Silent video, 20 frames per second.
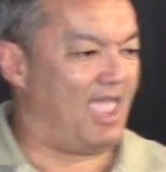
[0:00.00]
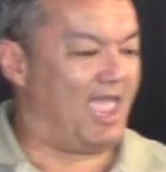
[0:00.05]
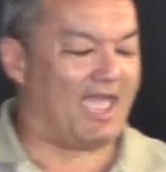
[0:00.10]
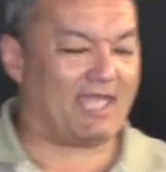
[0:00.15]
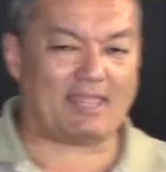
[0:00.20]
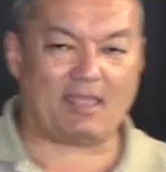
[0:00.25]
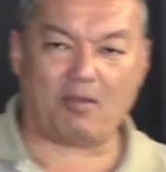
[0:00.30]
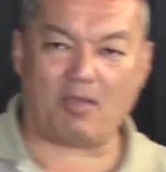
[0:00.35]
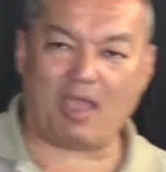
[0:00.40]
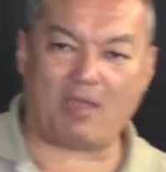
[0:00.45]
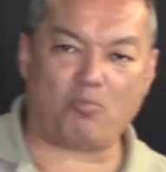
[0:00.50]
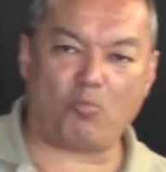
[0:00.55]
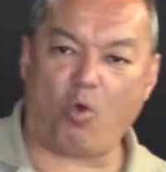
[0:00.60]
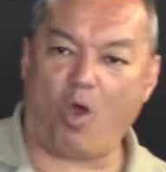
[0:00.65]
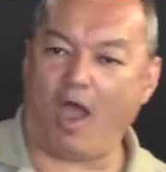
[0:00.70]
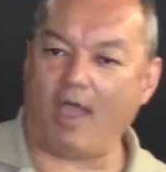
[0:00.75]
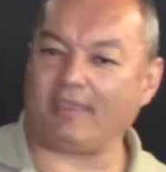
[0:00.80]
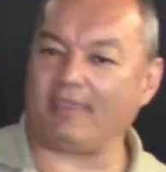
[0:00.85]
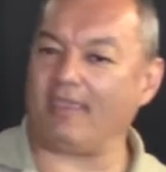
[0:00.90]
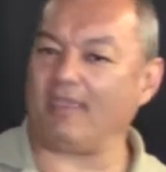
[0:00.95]
And I'm
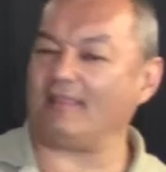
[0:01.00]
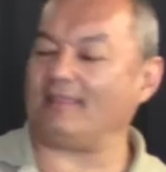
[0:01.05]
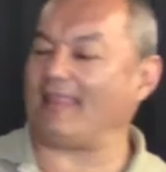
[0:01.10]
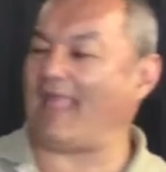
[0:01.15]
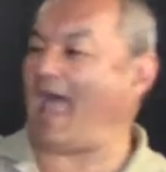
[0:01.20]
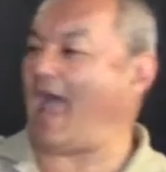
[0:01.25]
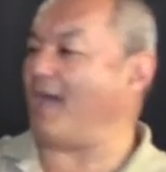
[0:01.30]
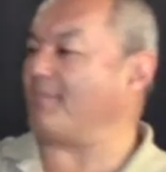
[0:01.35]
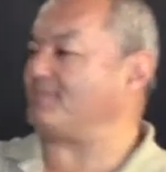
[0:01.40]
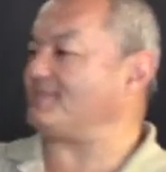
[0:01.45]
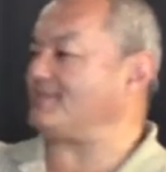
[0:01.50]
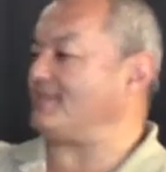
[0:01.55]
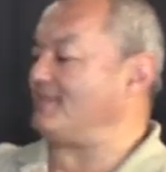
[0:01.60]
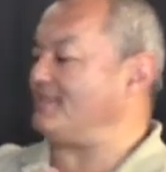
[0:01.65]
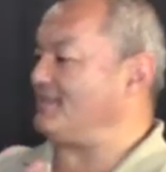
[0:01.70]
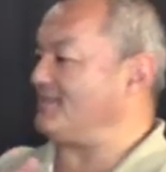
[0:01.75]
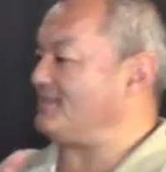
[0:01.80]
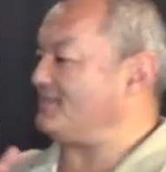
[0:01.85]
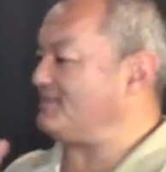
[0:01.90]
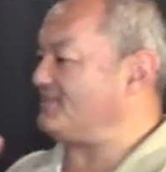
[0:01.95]
walking laps in
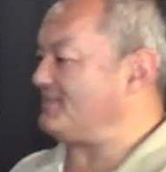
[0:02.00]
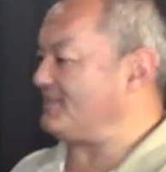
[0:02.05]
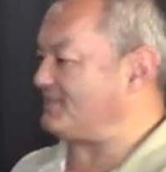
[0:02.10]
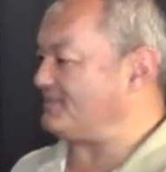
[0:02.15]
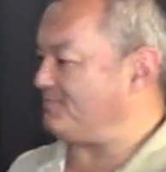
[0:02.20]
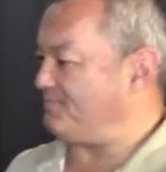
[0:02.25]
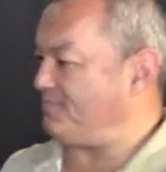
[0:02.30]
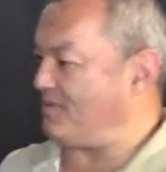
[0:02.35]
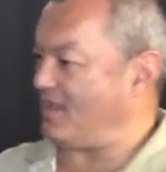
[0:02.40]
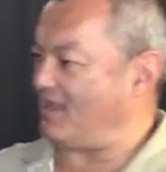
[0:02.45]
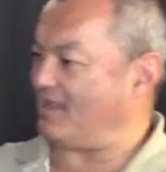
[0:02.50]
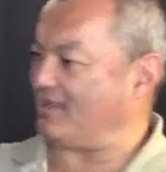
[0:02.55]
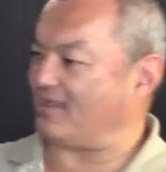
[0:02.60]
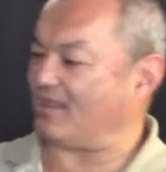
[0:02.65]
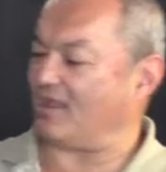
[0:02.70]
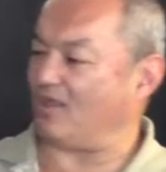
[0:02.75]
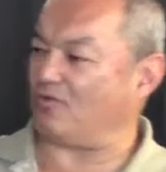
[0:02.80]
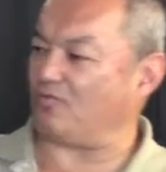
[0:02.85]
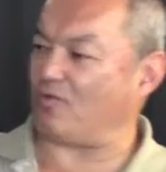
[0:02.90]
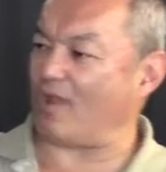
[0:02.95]
this big
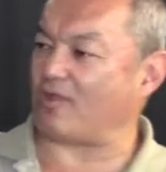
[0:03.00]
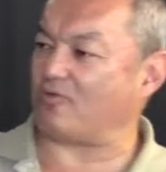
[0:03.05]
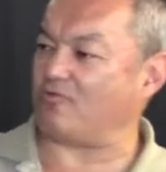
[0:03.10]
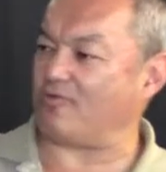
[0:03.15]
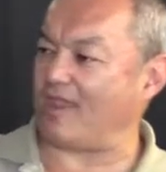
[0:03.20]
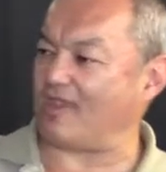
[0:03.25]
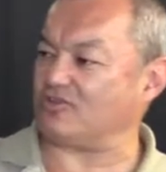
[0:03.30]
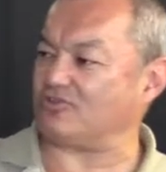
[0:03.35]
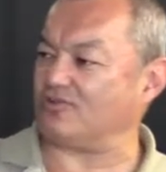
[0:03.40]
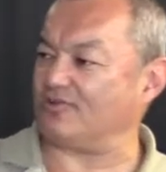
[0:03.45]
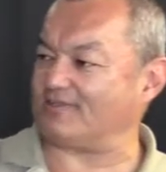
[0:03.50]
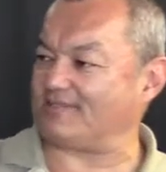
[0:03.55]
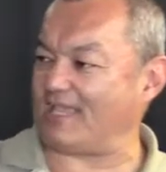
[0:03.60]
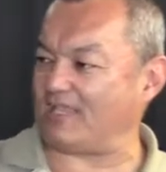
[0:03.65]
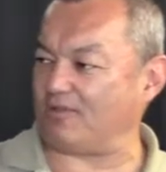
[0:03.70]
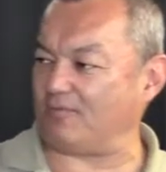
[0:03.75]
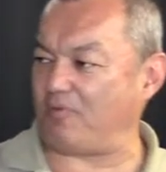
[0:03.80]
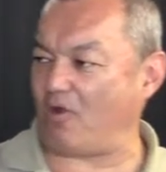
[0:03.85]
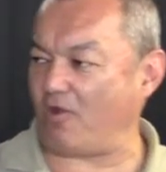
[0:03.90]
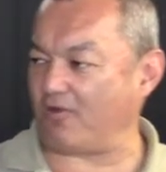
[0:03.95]
recreational
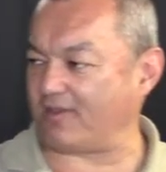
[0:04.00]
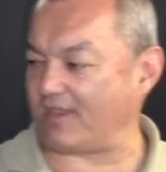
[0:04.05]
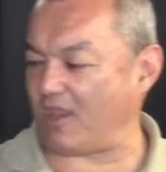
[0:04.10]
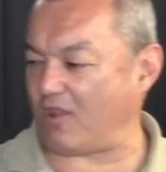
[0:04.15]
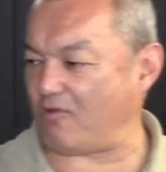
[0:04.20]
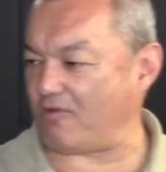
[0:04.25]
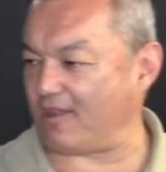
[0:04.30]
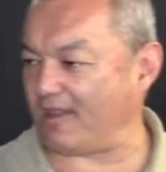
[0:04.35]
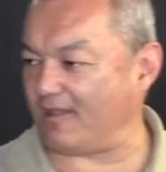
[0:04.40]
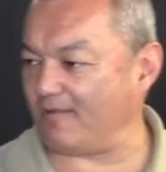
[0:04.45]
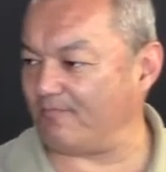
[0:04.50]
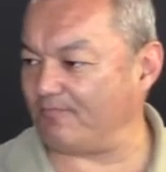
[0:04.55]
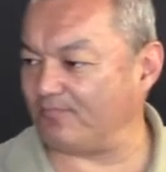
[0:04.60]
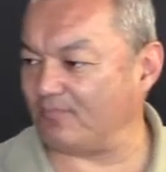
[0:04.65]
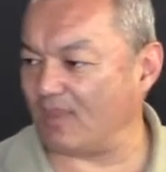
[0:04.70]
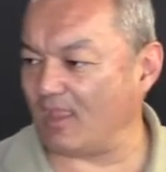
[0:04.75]
center park area.